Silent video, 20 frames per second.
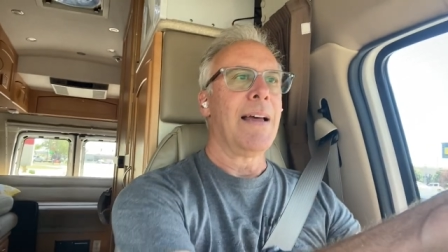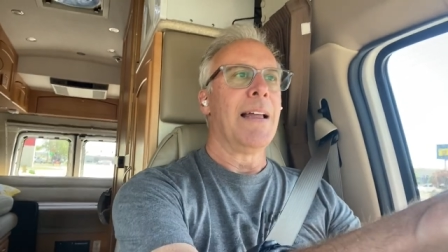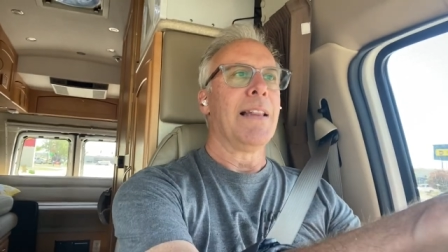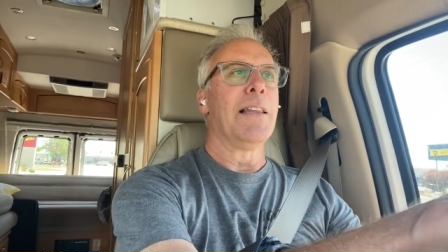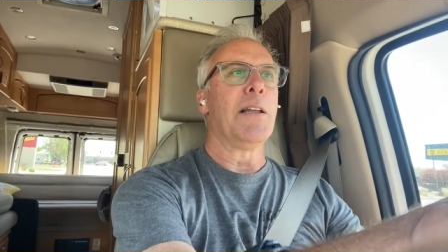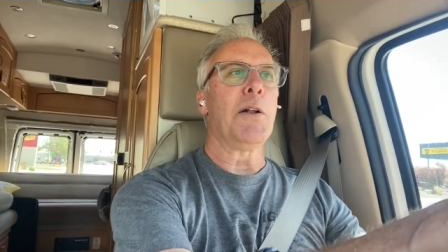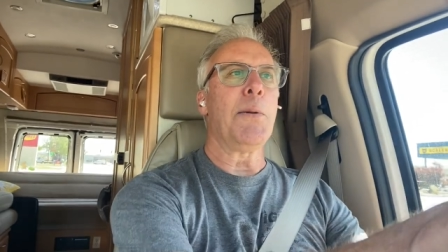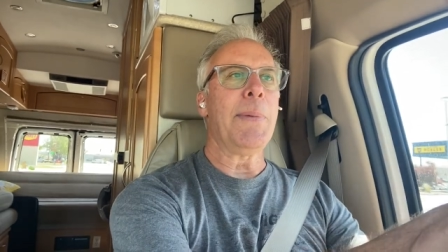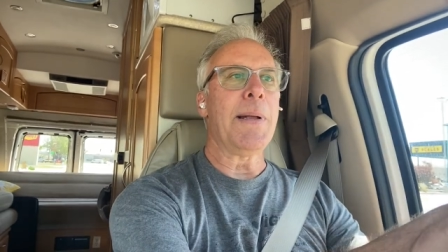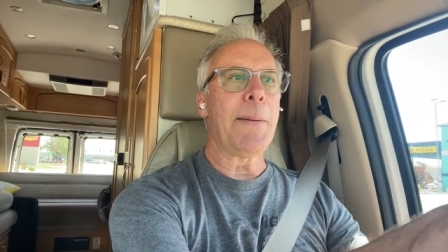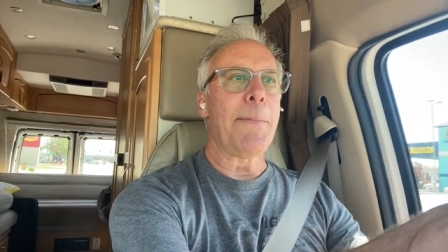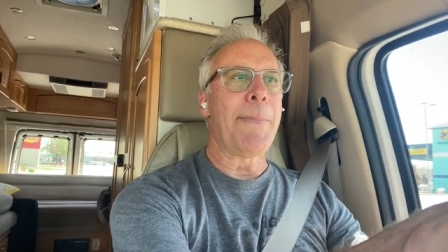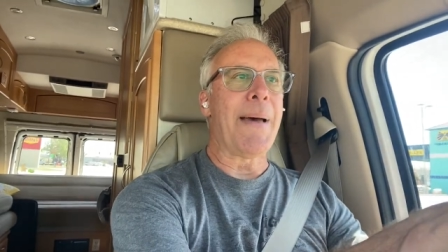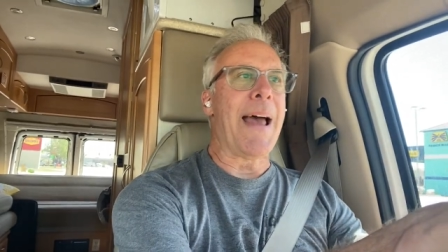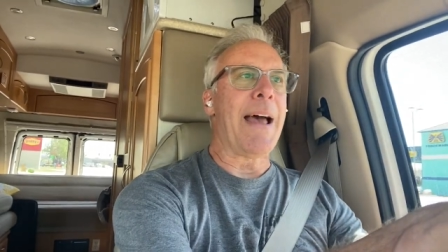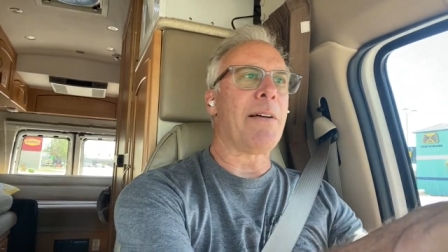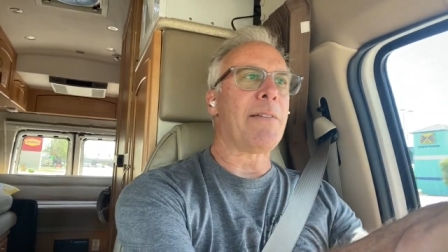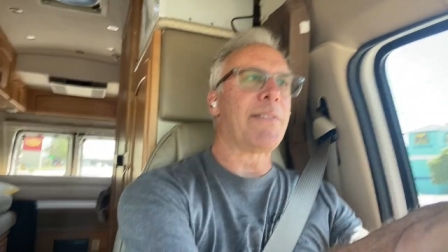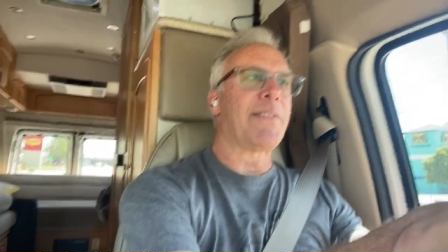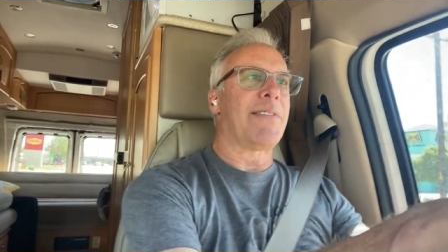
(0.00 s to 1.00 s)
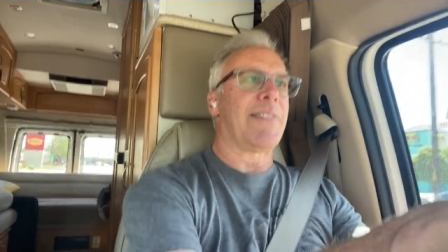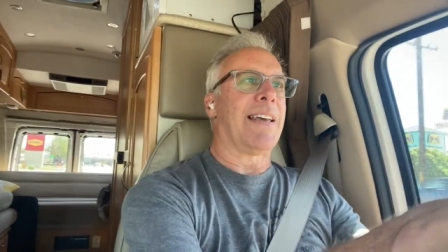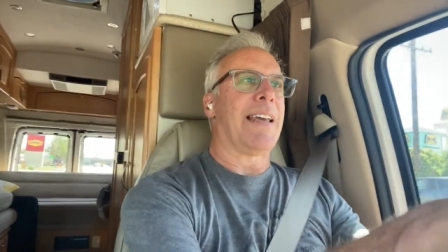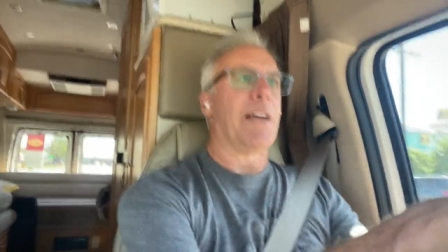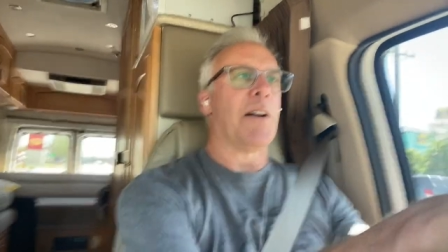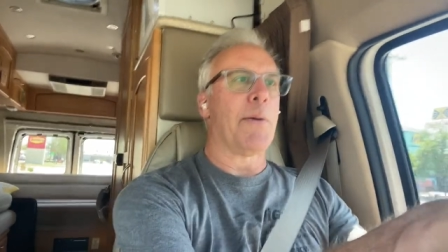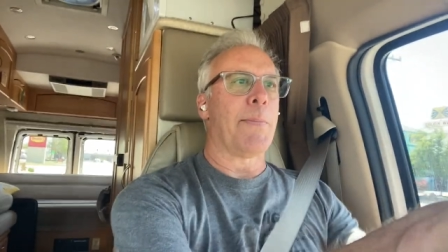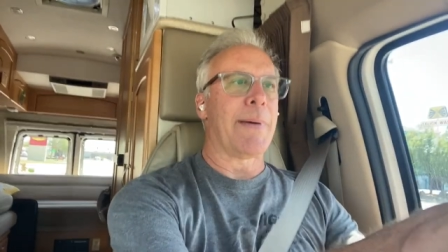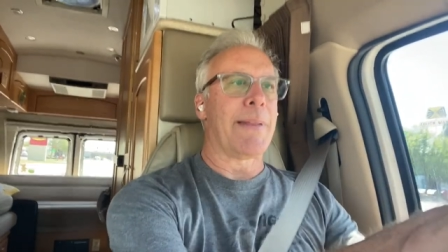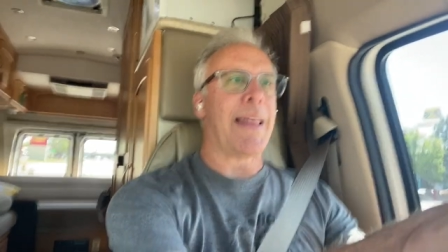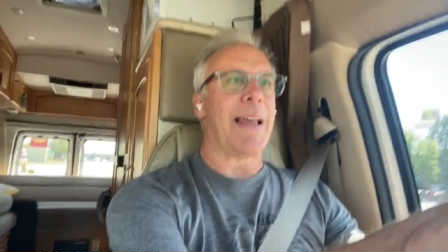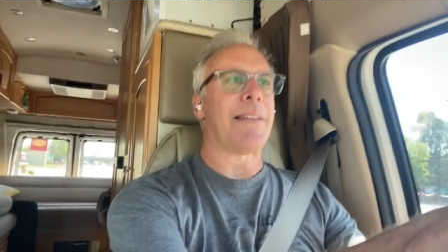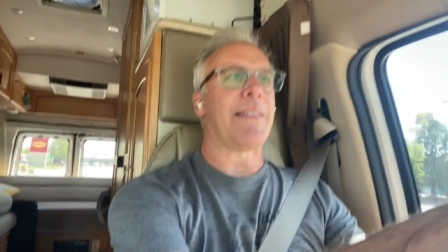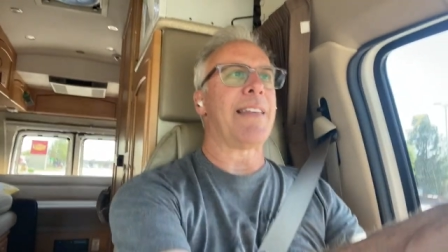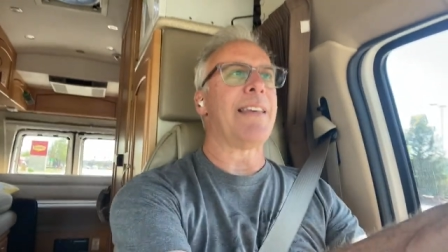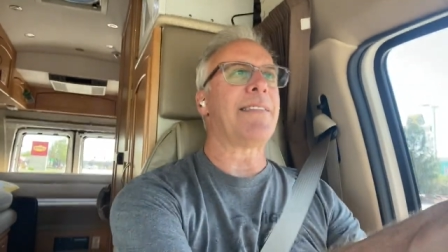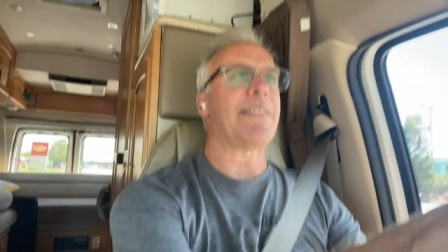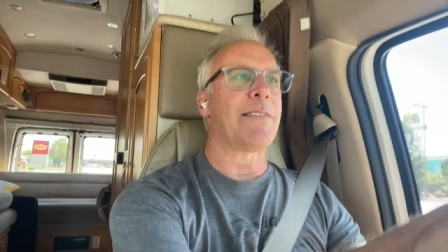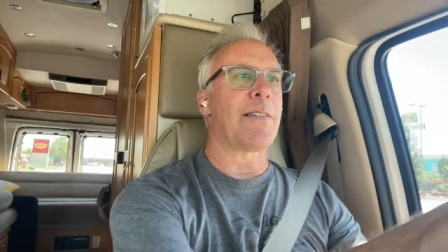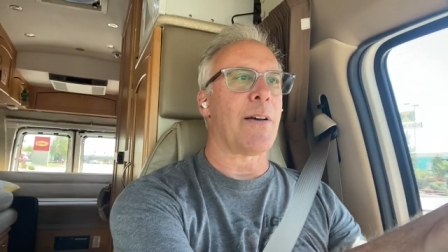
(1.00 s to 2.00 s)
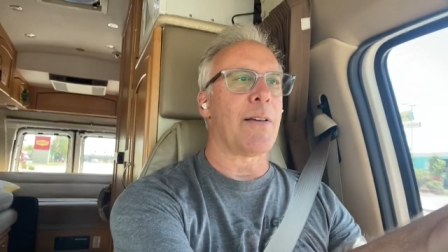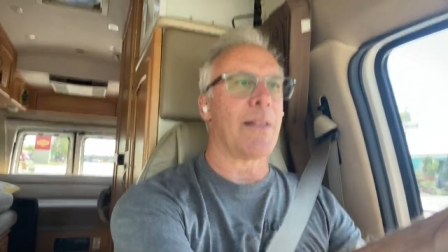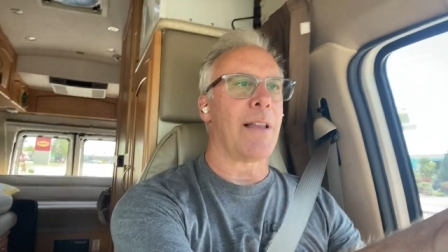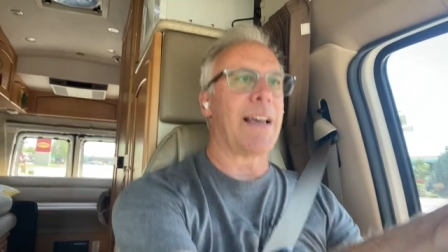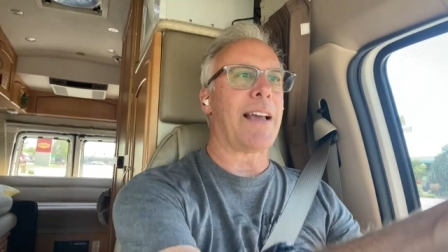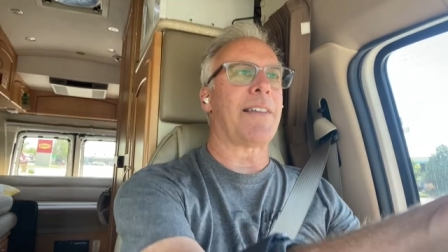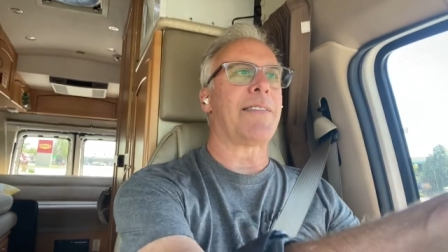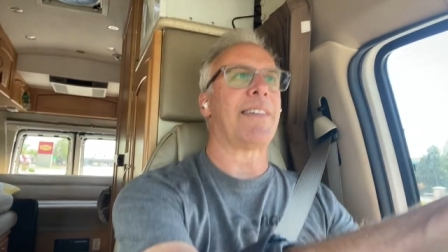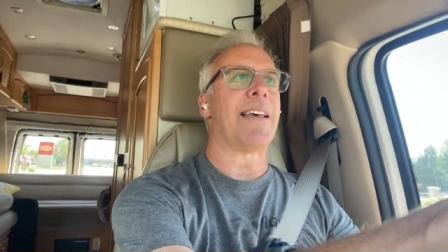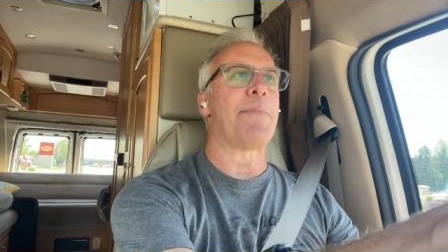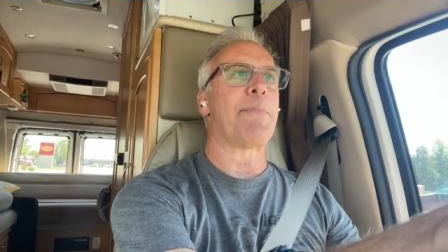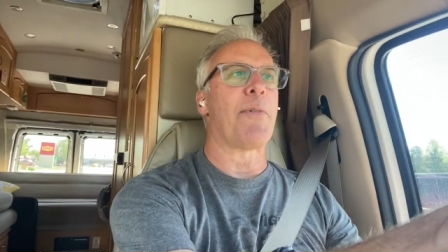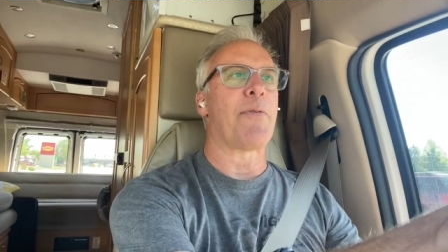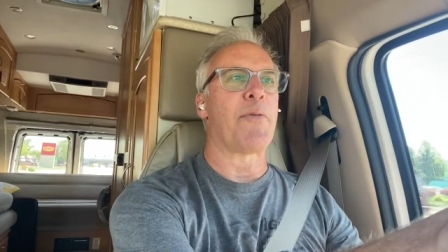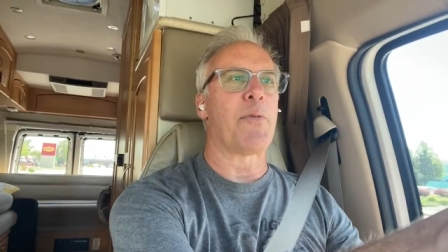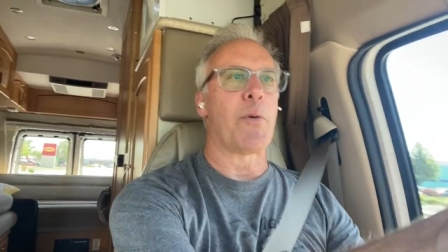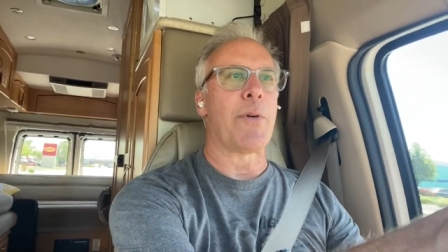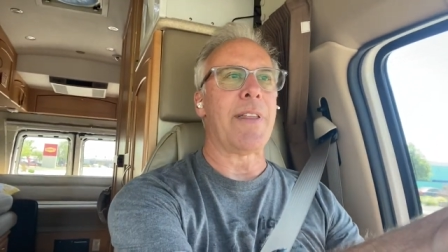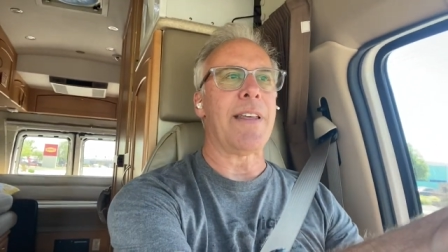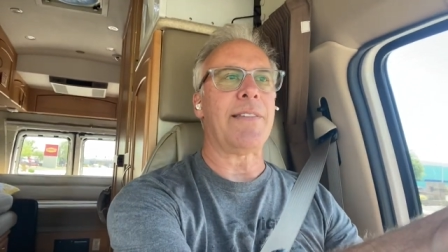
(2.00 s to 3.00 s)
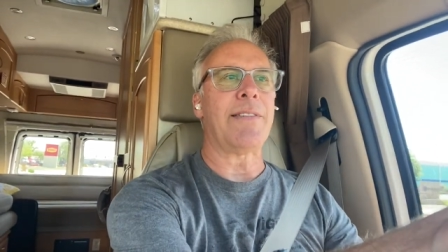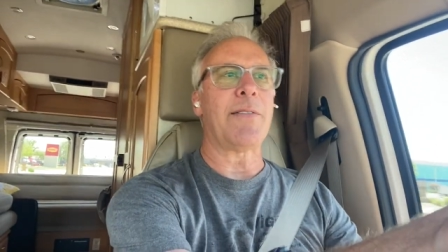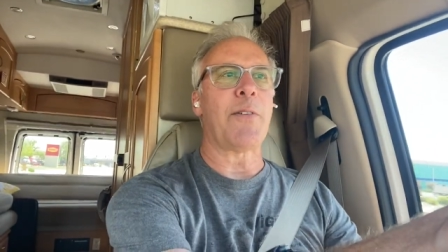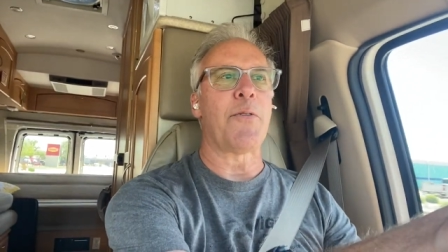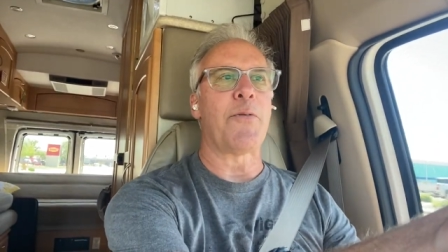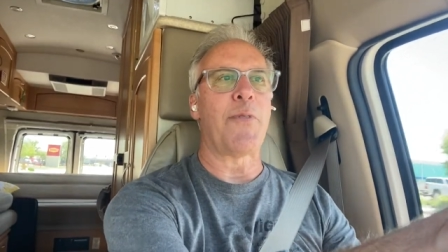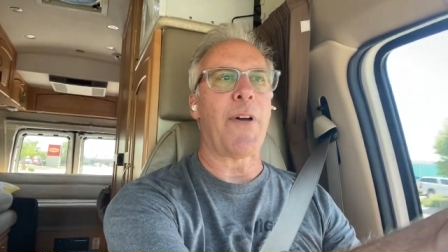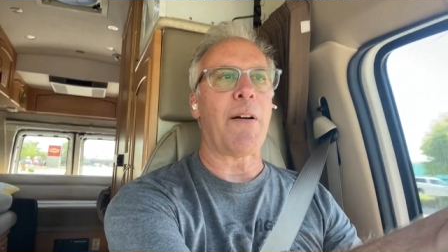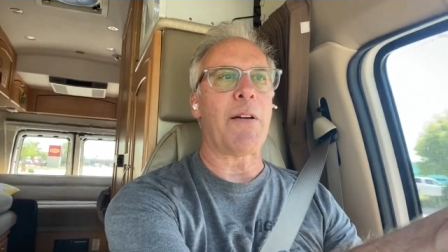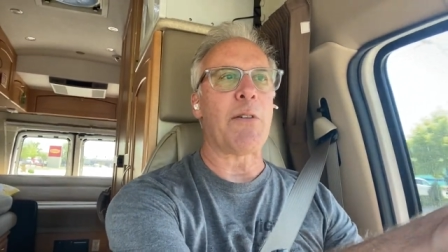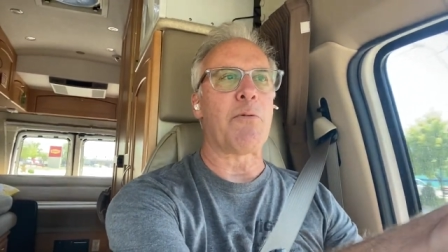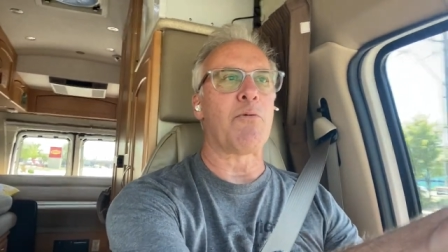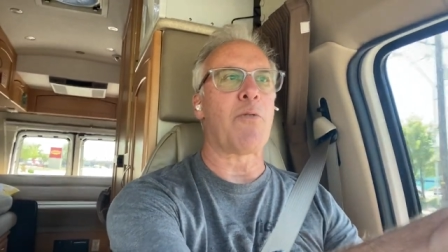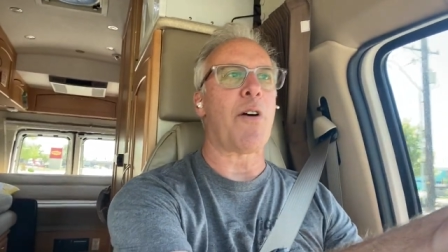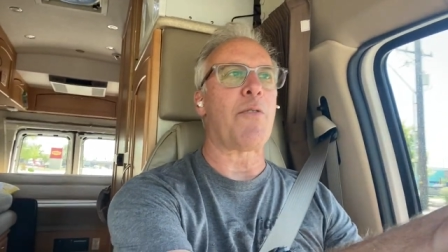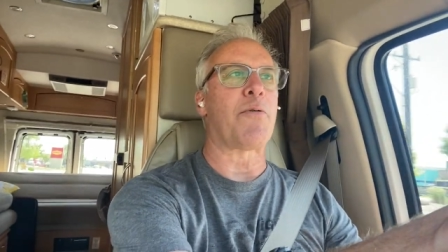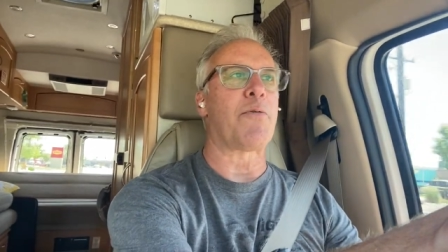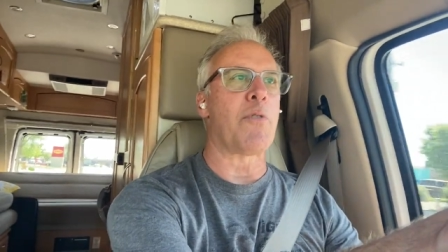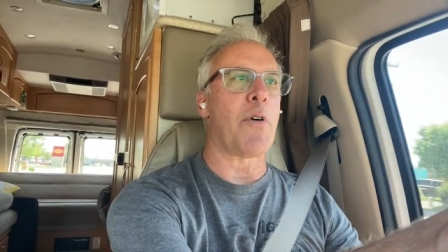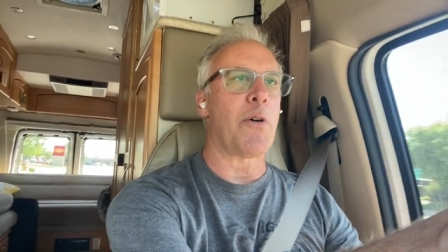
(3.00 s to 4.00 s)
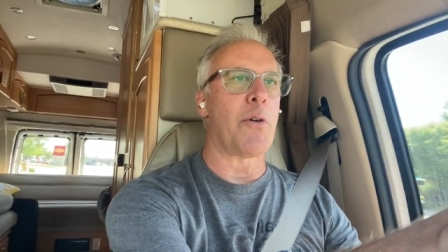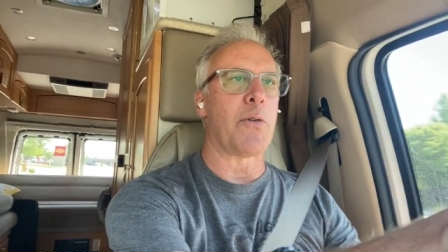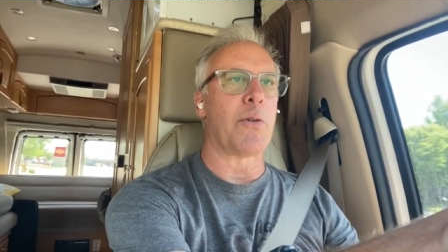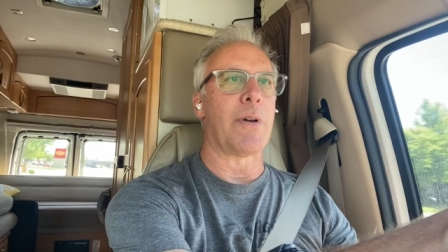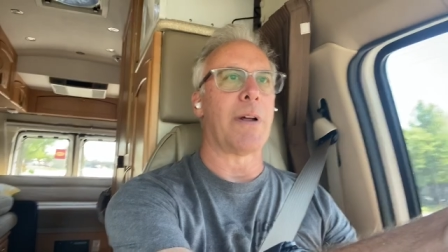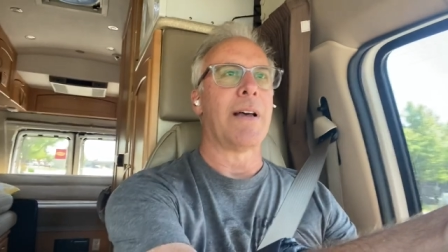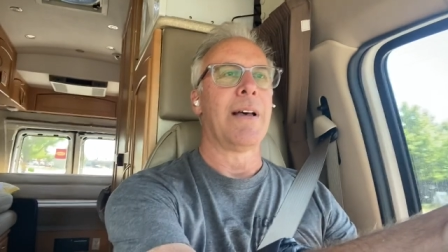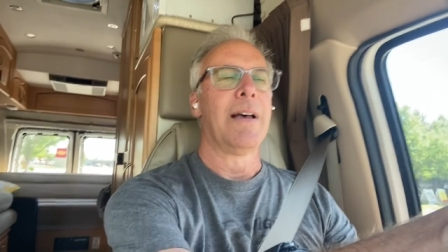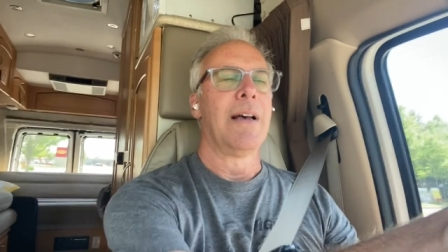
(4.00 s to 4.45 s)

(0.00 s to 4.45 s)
little bit of bounce here, but that, this is, a, like I said before, this is a very rough road.